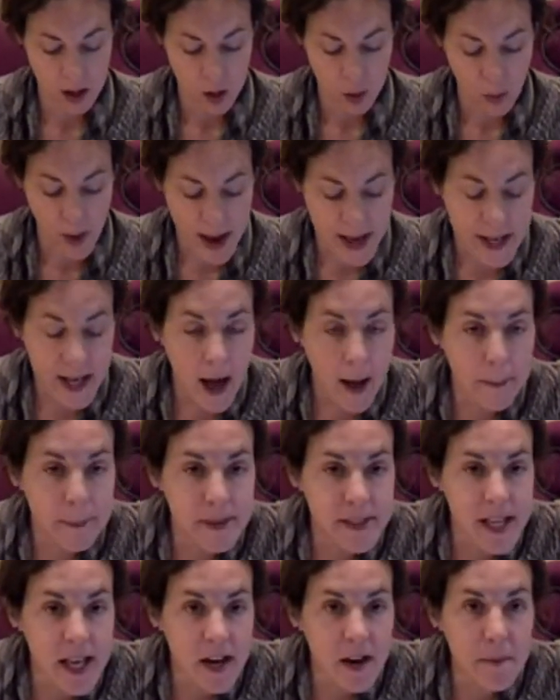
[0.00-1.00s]
Wake up,
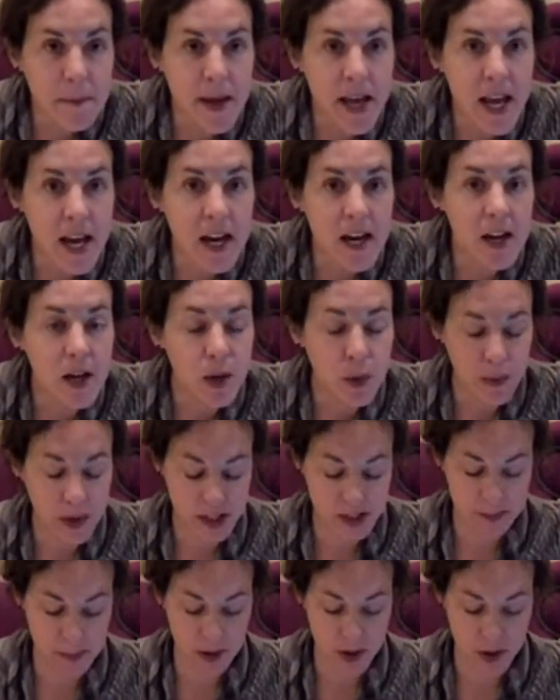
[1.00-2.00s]
centipede,
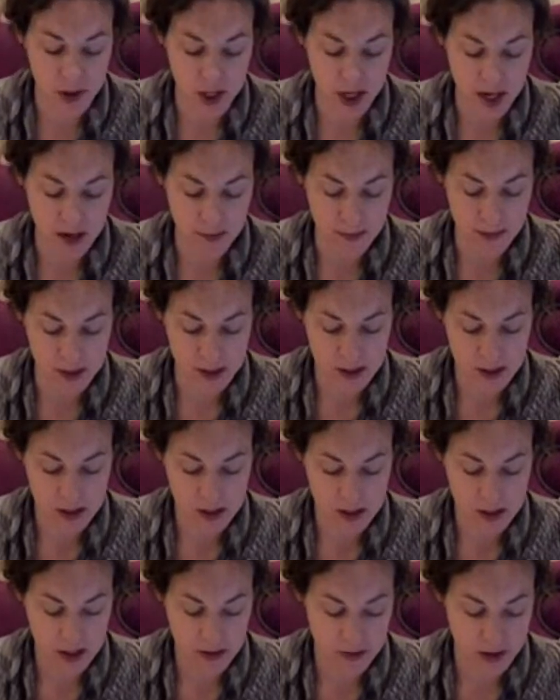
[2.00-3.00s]
whispered James,
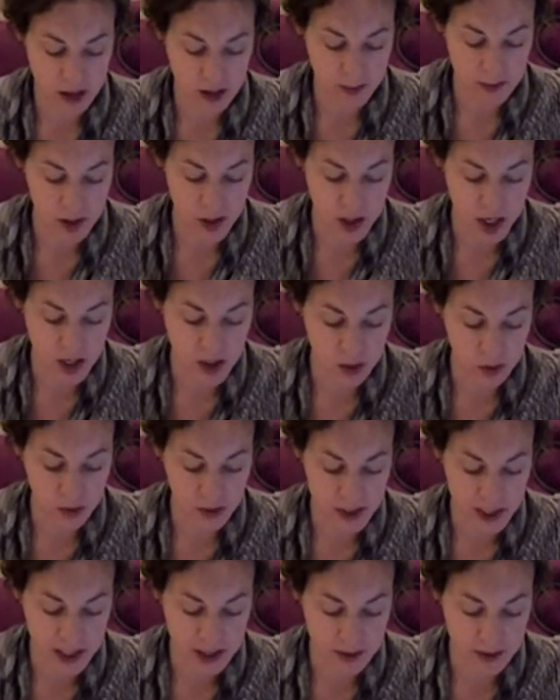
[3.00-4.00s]
giving him a gentle
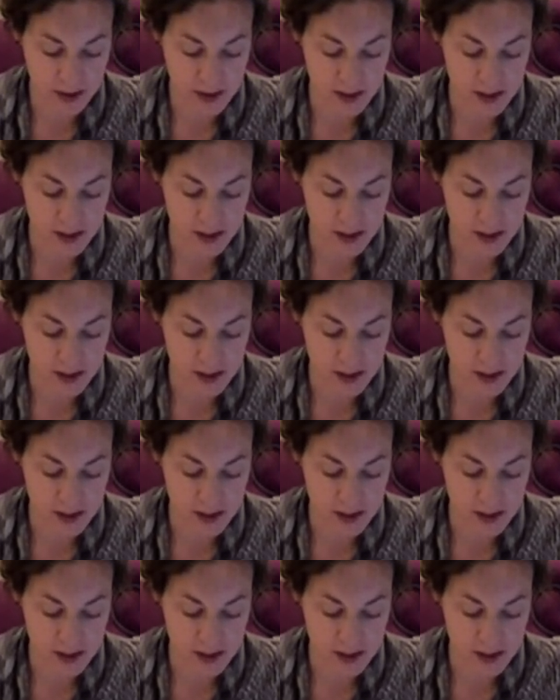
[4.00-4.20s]
dig in the